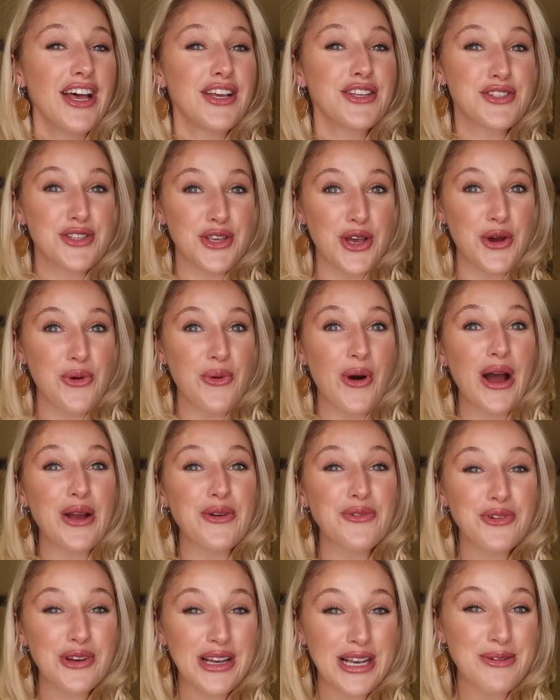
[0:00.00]
So I
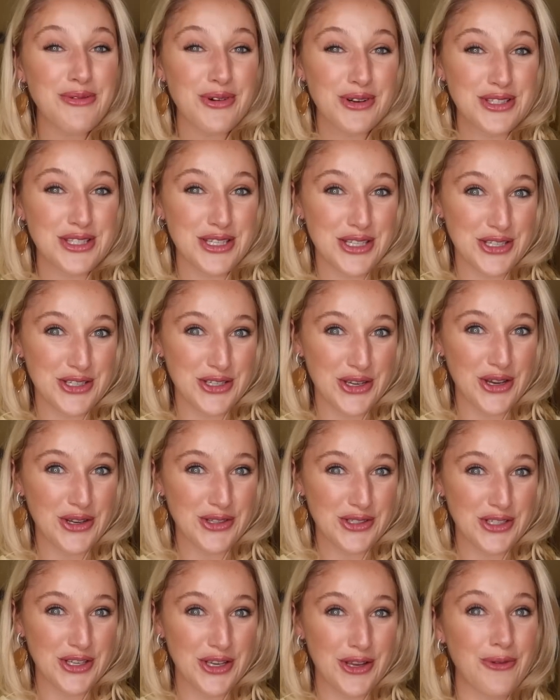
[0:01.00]
really wanted to show
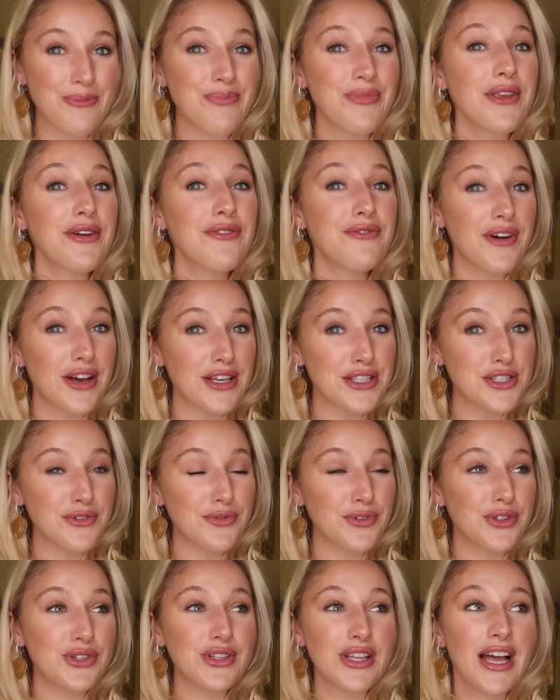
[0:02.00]
it to you. First
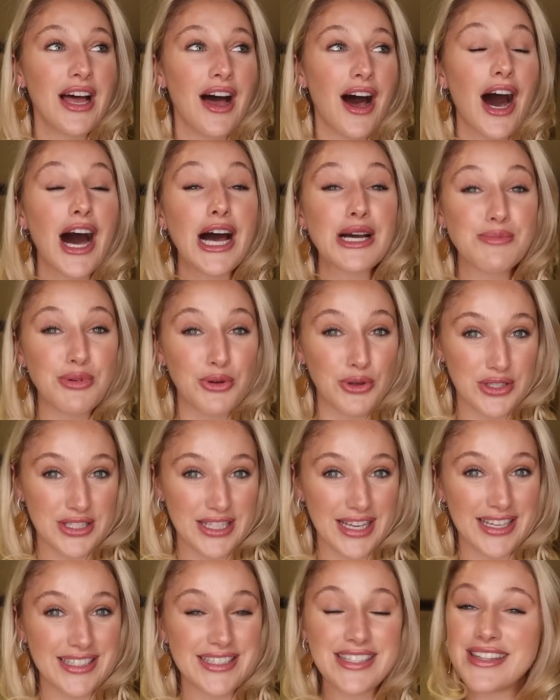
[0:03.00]
of all, I bought
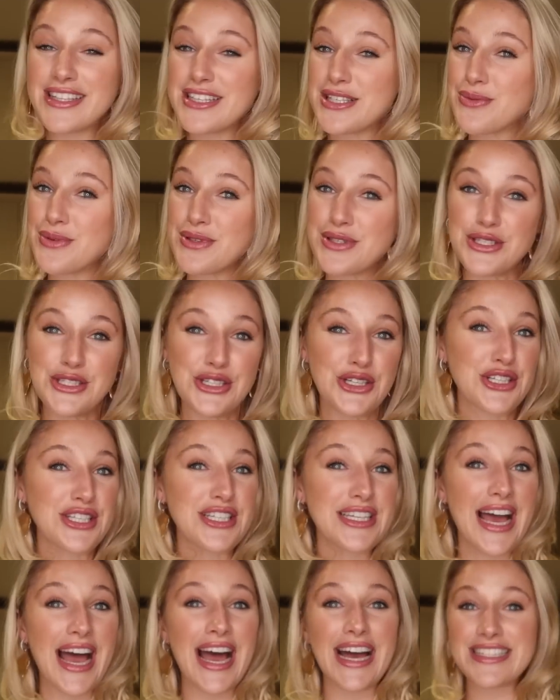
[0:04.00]
it. This was not
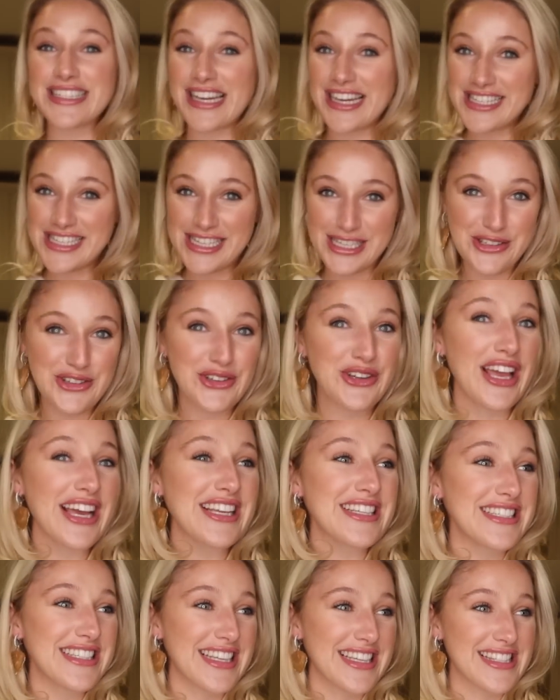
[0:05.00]
an ad. I did not
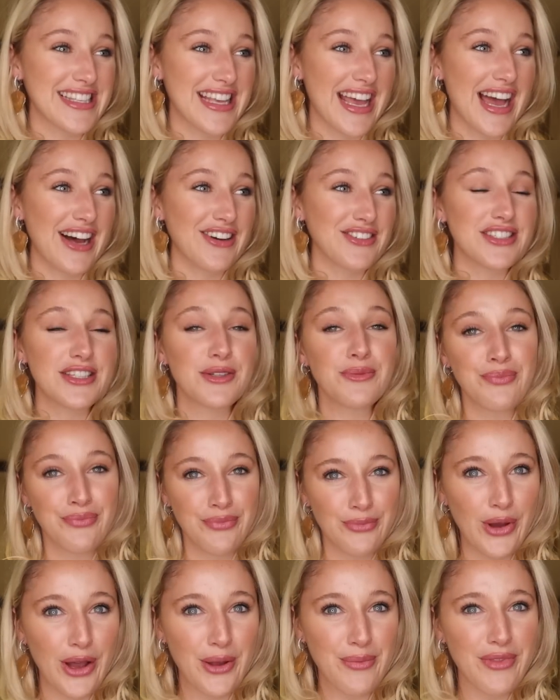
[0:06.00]
get a discount,
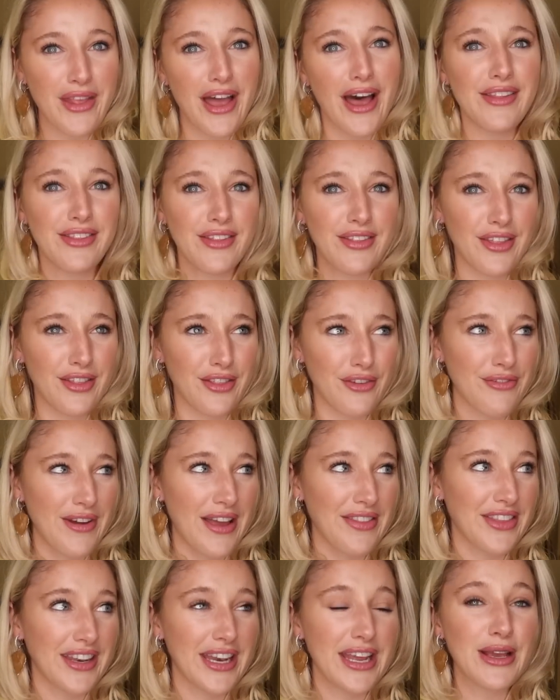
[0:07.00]
but other than the
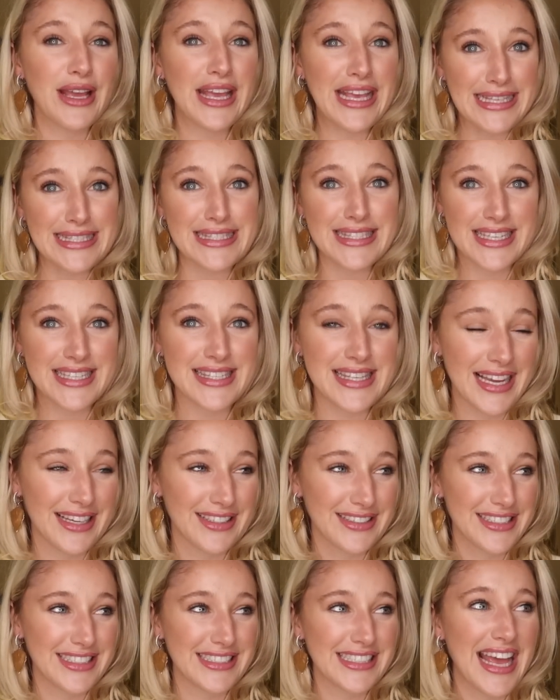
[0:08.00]
fact that it is
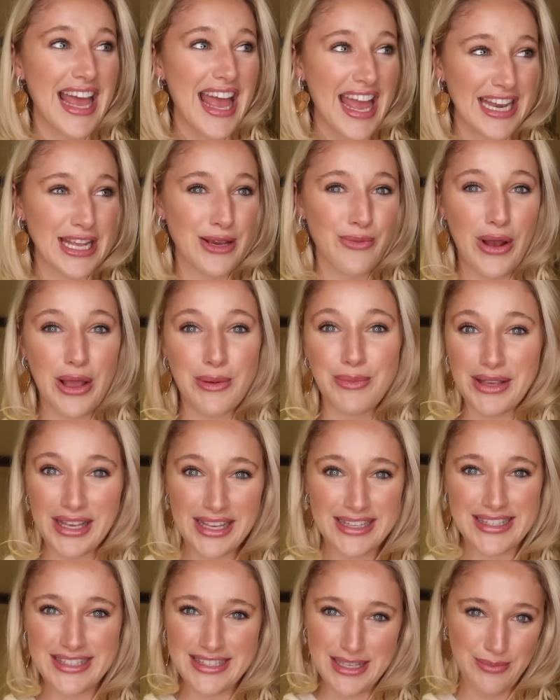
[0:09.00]
discounted anyway
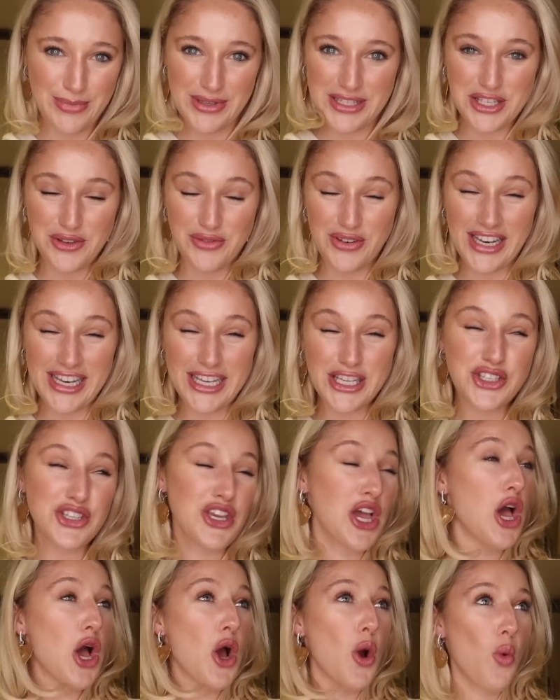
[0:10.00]
because it's at Bicester Village,
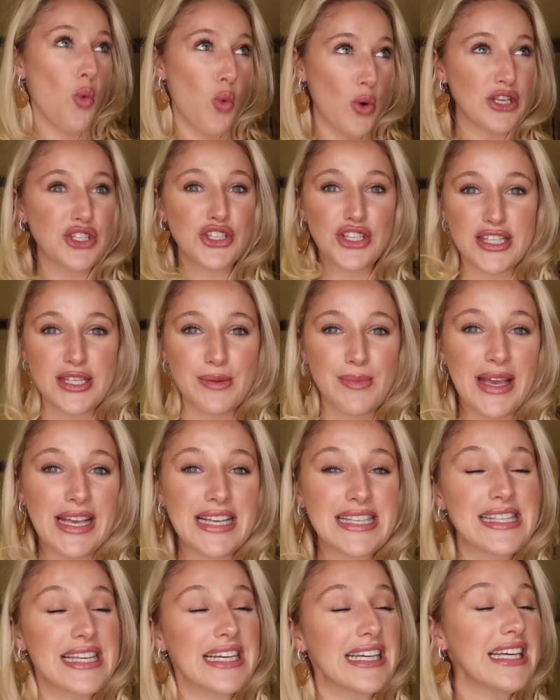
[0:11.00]
which is
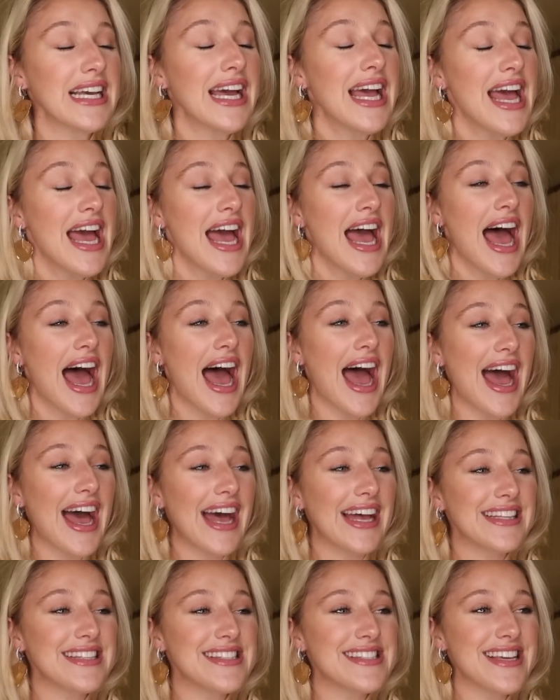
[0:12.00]
amazing.
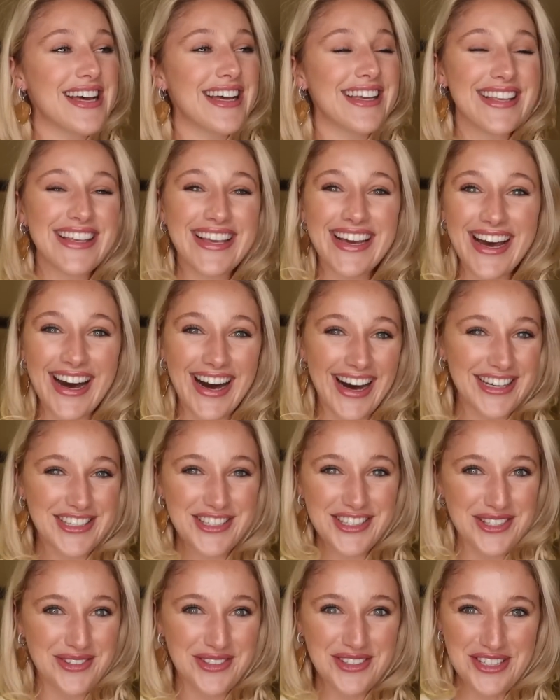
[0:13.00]
And yeah, I
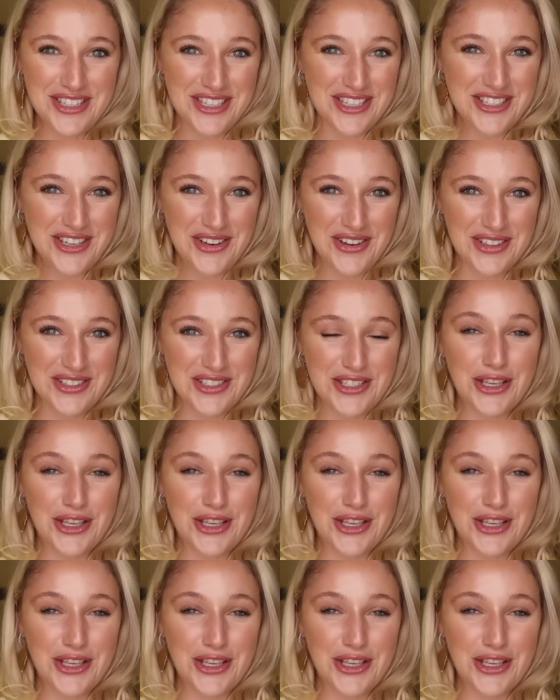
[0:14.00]
just wanted to show it